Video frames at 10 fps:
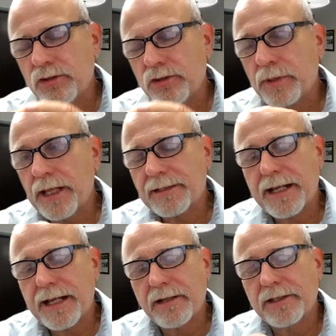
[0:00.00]
or these 2
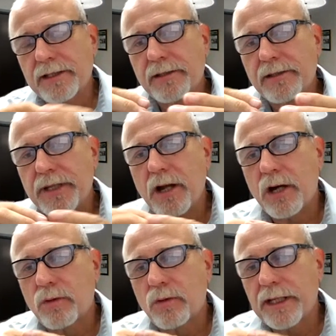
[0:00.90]
plastic housings, to
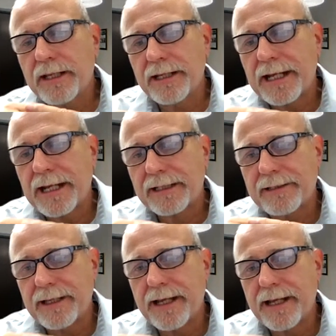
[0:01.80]
be already
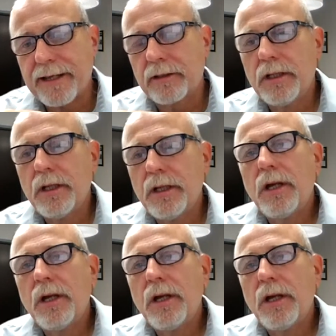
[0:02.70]
connected together